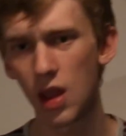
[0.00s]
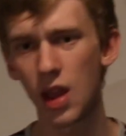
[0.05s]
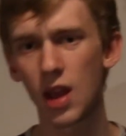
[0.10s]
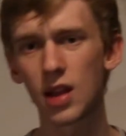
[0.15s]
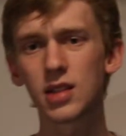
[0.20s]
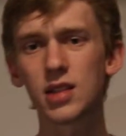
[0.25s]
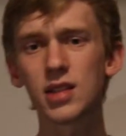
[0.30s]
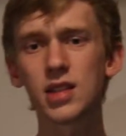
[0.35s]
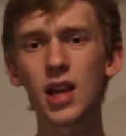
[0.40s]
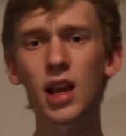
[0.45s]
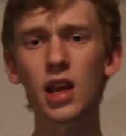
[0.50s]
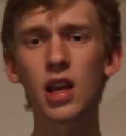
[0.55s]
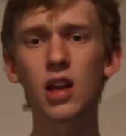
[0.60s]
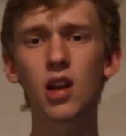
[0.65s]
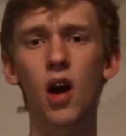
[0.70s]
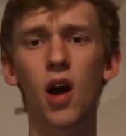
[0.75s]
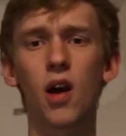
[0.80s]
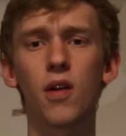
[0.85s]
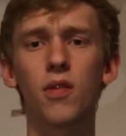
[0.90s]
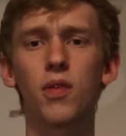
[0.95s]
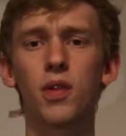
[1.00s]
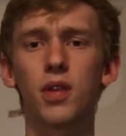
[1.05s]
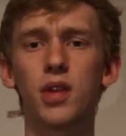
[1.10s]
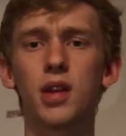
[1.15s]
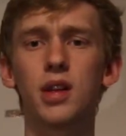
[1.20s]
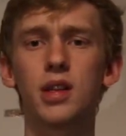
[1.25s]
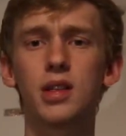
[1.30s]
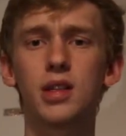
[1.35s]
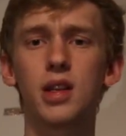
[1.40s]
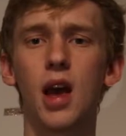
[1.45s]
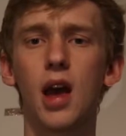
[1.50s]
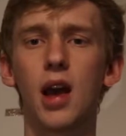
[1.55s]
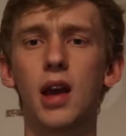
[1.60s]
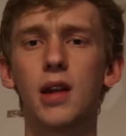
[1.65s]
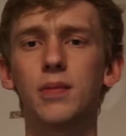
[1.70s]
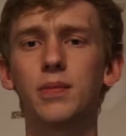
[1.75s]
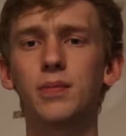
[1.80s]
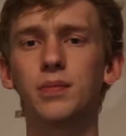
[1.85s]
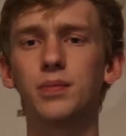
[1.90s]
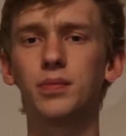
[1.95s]
and second off with the
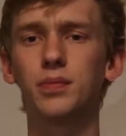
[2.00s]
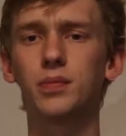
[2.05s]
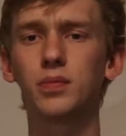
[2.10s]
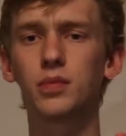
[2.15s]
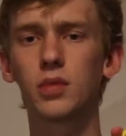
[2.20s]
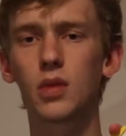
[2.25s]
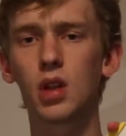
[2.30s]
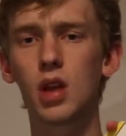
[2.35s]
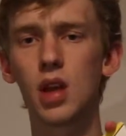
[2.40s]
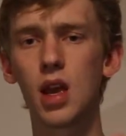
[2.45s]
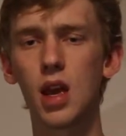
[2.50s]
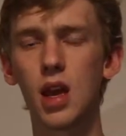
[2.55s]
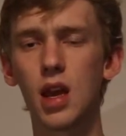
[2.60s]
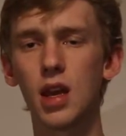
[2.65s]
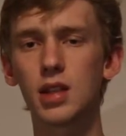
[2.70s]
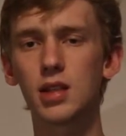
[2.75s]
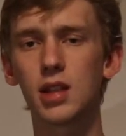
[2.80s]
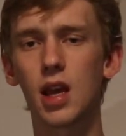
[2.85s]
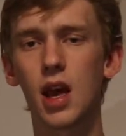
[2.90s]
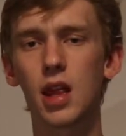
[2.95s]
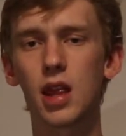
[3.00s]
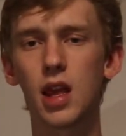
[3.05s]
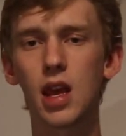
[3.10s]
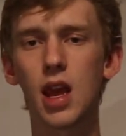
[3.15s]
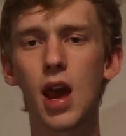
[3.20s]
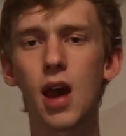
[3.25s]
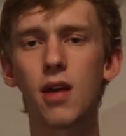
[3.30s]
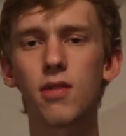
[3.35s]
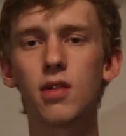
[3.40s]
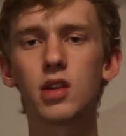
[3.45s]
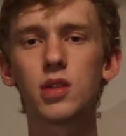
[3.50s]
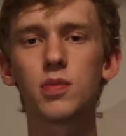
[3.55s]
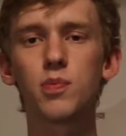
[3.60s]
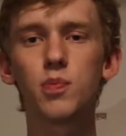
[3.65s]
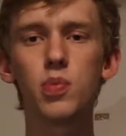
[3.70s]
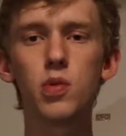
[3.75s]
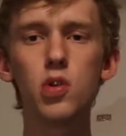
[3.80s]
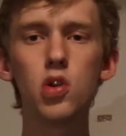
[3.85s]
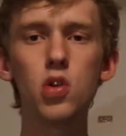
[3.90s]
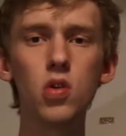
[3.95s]
design is that they had this
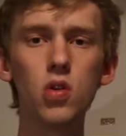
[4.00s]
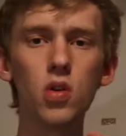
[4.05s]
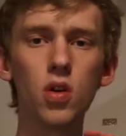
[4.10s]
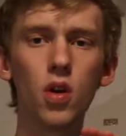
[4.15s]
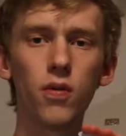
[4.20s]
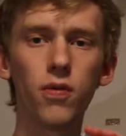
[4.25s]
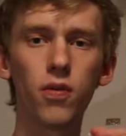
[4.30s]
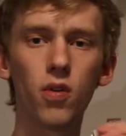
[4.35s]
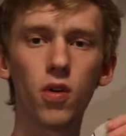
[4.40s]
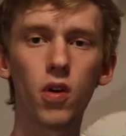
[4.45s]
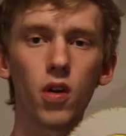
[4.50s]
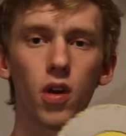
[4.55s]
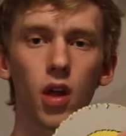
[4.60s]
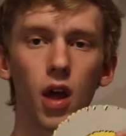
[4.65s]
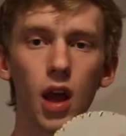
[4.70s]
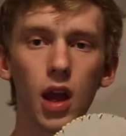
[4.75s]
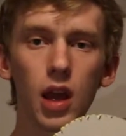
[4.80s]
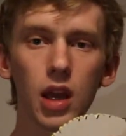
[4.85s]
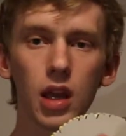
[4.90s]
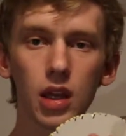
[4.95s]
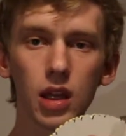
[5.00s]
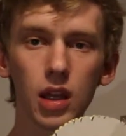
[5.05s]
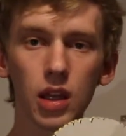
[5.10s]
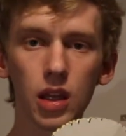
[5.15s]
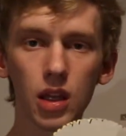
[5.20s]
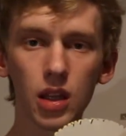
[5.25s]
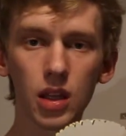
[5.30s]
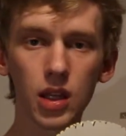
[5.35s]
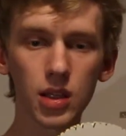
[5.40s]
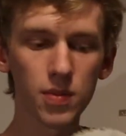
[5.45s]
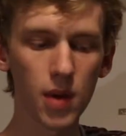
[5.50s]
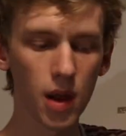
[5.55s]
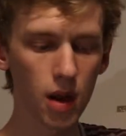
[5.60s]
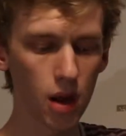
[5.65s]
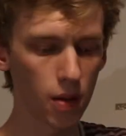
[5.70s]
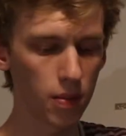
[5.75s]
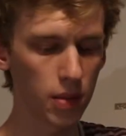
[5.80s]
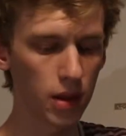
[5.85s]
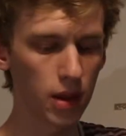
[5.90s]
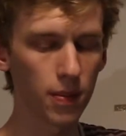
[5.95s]
beautiful, like, this might
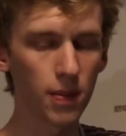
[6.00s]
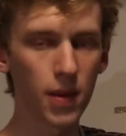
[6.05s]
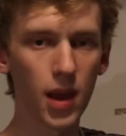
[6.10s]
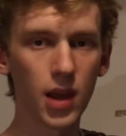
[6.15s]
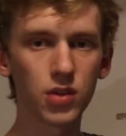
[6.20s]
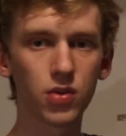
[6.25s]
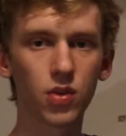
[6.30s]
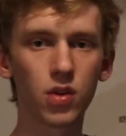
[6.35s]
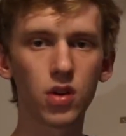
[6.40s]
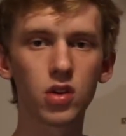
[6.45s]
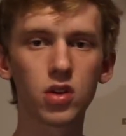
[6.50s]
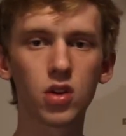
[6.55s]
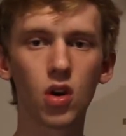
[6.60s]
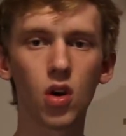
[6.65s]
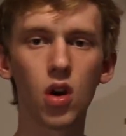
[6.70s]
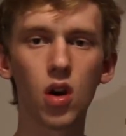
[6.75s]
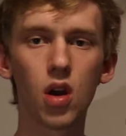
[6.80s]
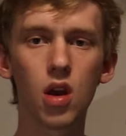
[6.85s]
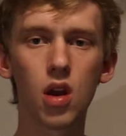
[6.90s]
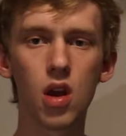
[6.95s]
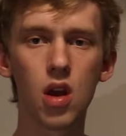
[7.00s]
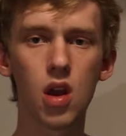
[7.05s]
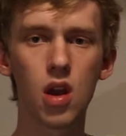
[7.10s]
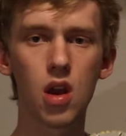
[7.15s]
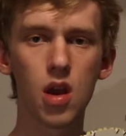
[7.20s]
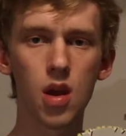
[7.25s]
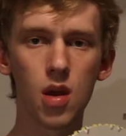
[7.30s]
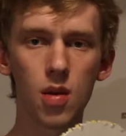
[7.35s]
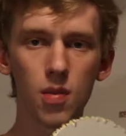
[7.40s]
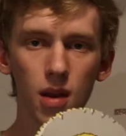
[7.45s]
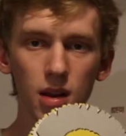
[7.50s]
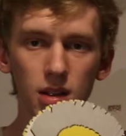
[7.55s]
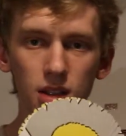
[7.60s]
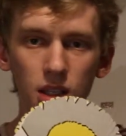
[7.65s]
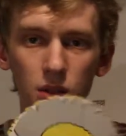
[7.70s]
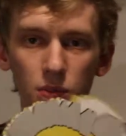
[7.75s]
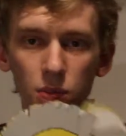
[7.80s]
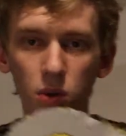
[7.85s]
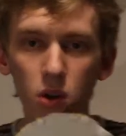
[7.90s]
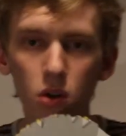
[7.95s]
not be the best one to show it. There's
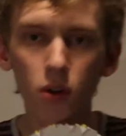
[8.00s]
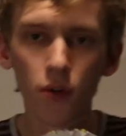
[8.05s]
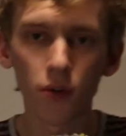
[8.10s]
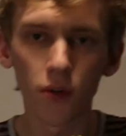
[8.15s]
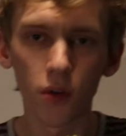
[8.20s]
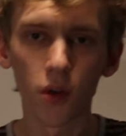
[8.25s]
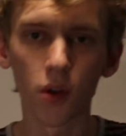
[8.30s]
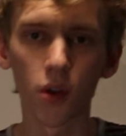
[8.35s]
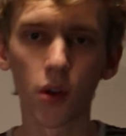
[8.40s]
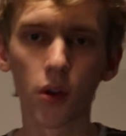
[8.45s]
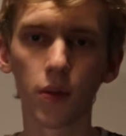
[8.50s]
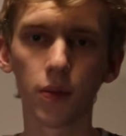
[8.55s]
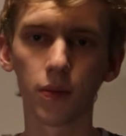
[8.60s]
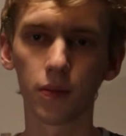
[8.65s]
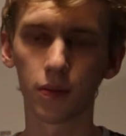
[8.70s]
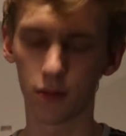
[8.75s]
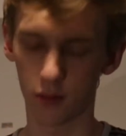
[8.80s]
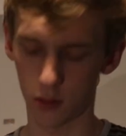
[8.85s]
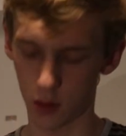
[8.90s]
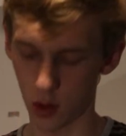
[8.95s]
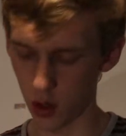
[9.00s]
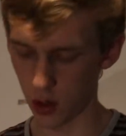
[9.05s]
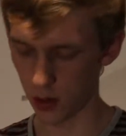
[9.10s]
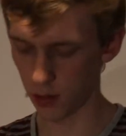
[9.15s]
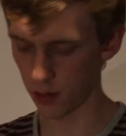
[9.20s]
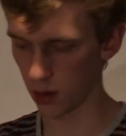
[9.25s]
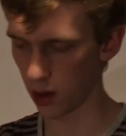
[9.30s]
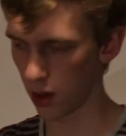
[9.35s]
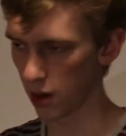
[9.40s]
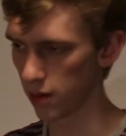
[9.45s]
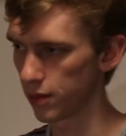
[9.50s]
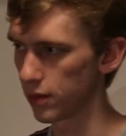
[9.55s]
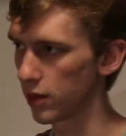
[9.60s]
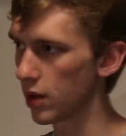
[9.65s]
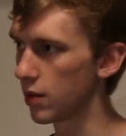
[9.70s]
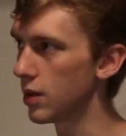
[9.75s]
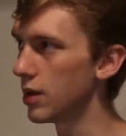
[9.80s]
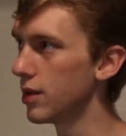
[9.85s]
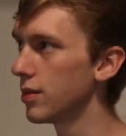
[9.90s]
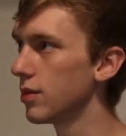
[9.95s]
this beautiful,
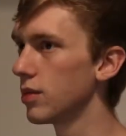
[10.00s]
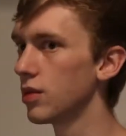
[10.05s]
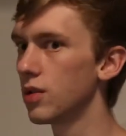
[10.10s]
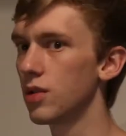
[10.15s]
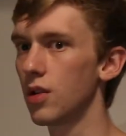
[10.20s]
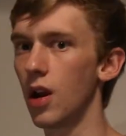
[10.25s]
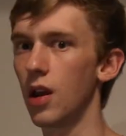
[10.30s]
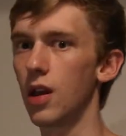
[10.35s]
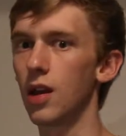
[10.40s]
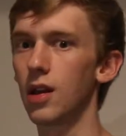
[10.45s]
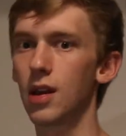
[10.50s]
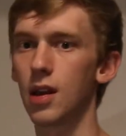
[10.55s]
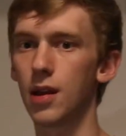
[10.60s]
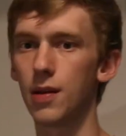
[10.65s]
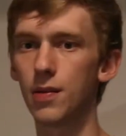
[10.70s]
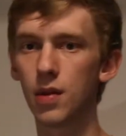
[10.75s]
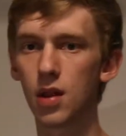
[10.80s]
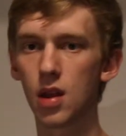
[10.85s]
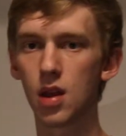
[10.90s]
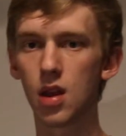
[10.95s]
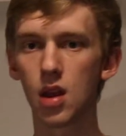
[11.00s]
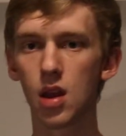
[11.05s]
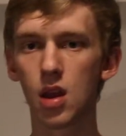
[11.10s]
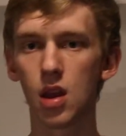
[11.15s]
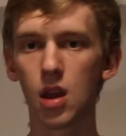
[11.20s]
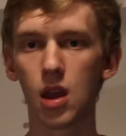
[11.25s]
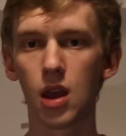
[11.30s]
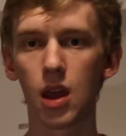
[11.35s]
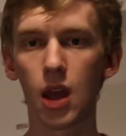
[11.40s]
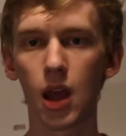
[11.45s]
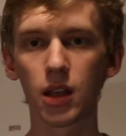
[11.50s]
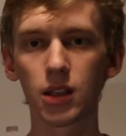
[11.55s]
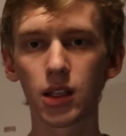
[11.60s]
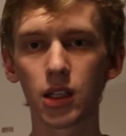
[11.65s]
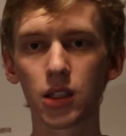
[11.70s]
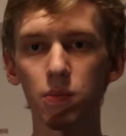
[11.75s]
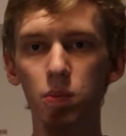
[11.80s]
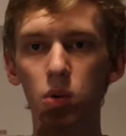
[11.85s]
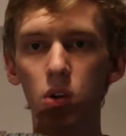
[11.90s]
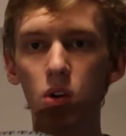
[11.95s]
let me try that again. There's
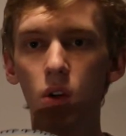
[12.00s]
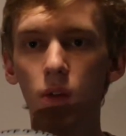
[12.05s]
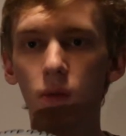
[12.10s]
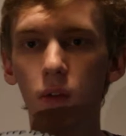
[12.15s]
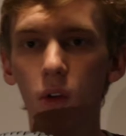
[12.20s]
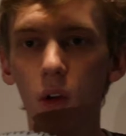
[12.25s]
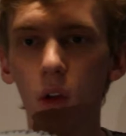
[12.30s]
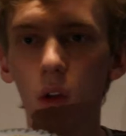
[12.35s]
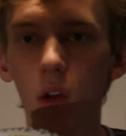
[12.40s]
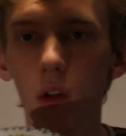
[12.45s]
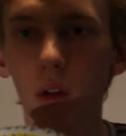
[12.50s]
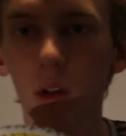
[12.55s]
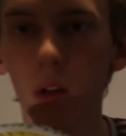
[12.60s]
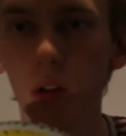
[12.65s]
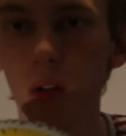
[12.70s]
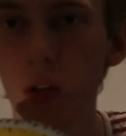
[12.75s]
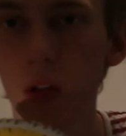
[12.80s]
this beautiful